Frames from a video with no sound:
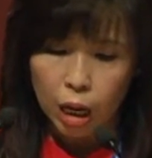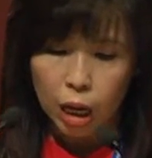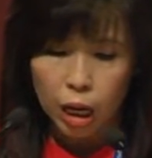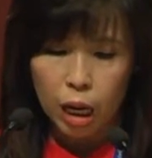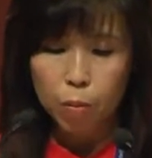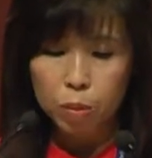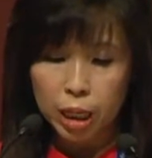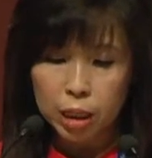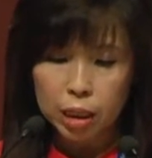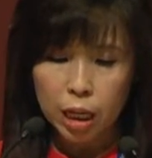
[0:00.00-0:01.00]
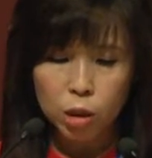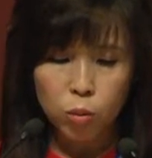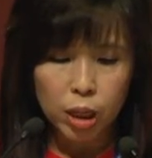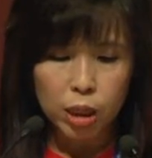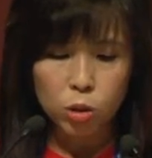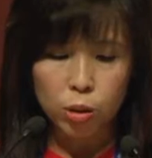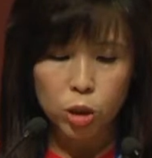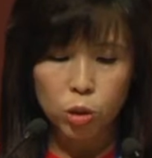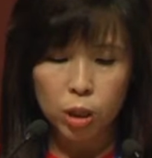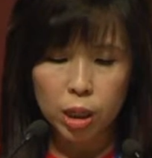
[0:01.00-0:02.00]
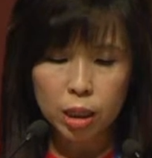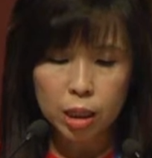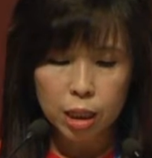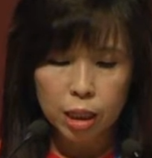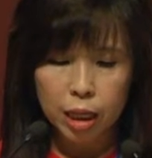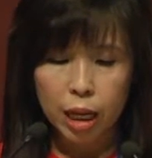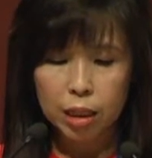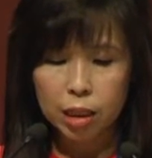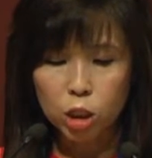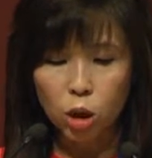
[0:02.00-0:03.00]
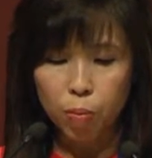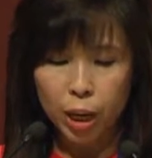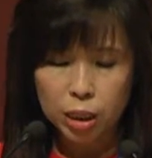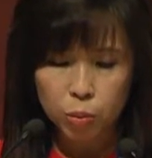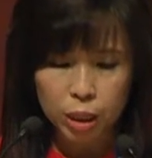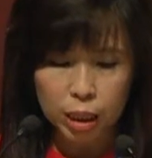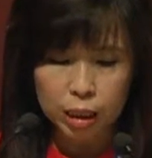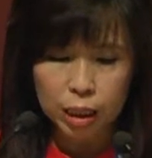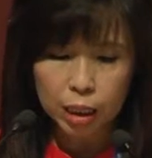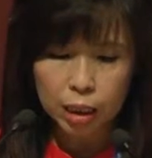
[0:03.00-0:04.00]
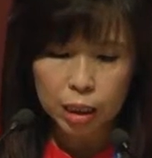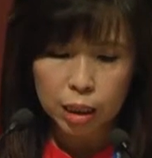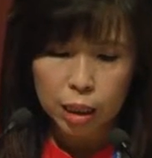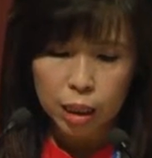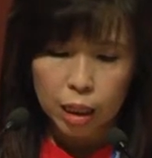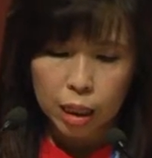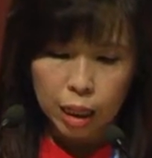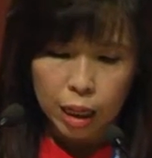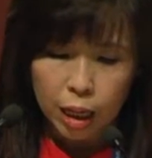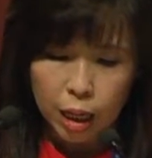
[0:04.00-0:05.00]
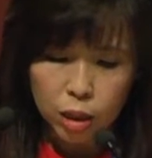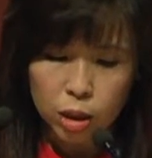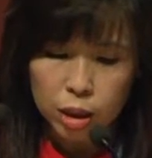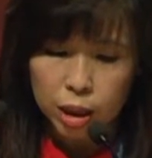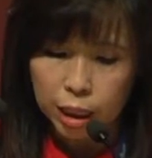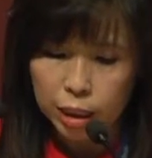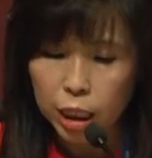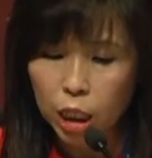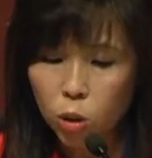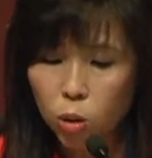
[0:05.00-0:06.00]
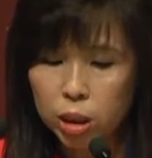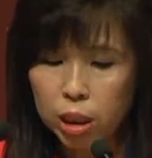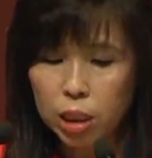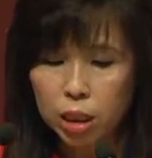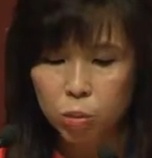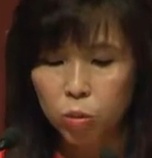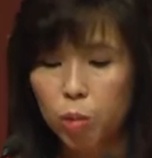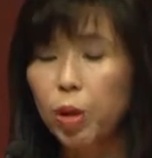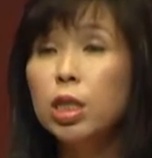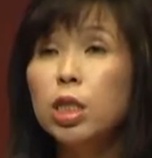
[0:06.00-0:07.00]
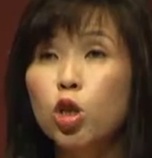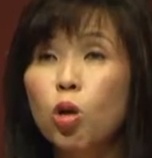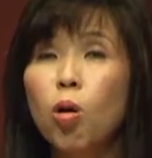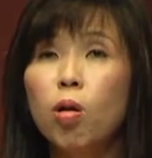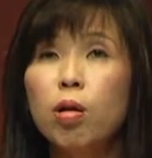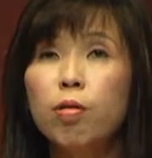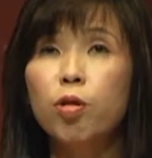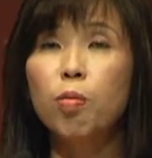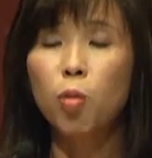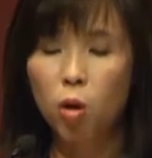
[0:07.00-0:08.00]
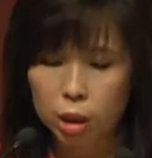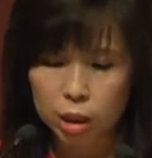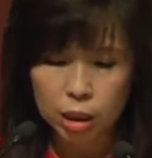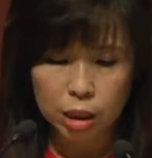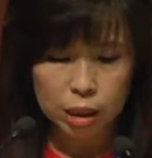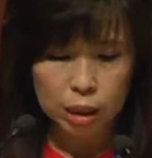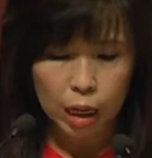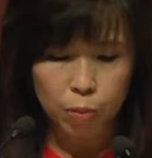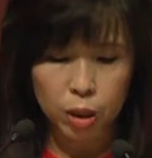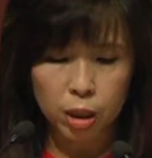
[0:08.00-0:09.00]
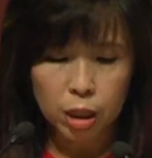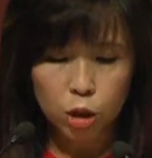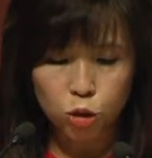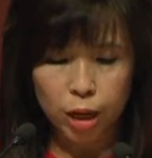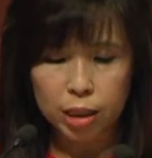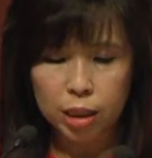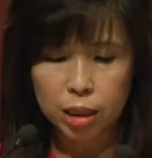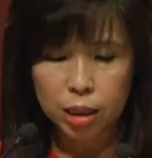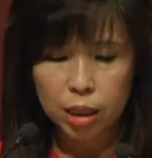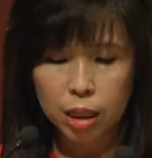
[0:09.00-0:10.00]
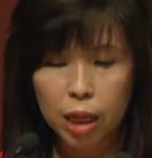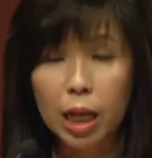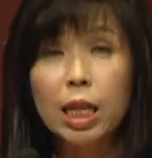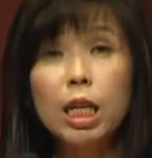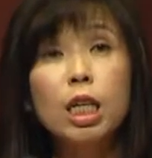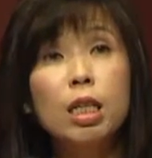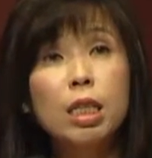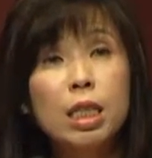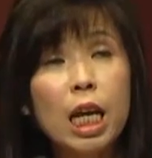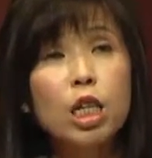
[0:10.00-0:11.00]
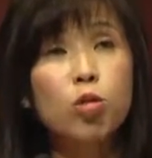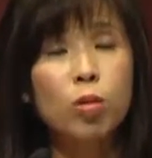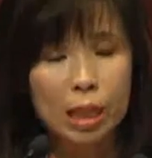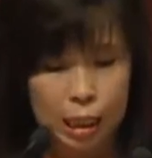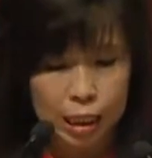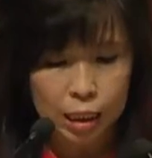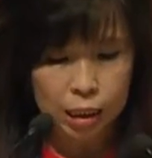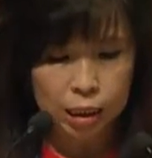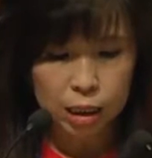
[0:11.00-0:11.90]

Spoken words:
updates, as well as to ensure that there's compatibility and that the ecosystem remains secure from modern cyber threats and that it stays resilient.